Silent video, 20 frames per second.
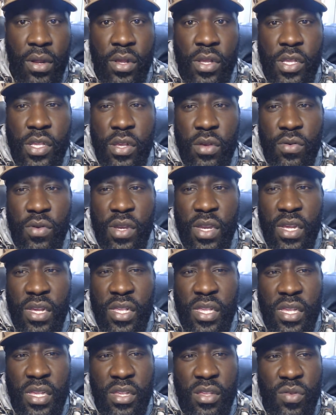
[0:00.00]
So
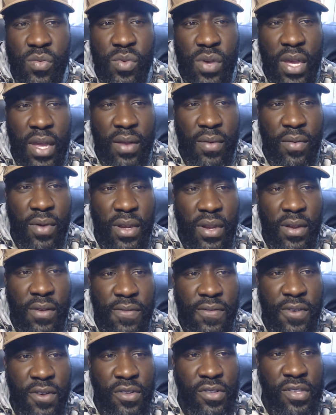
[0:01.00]
this is what one of the
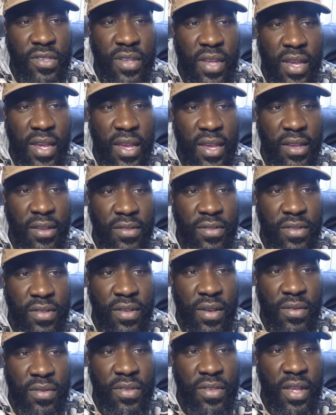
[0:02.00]
first things
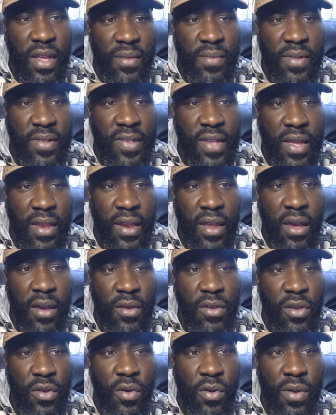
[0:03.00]
he was telling me. He said, "No,
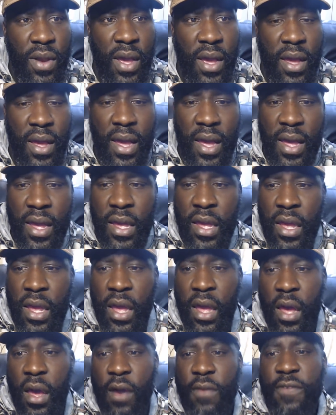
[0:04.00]
you on a
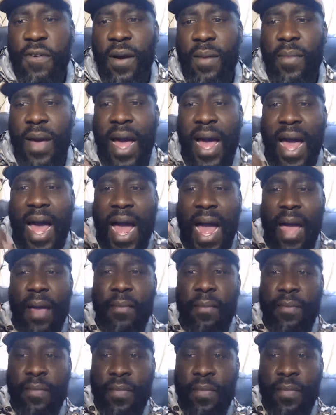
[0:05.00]
from a high,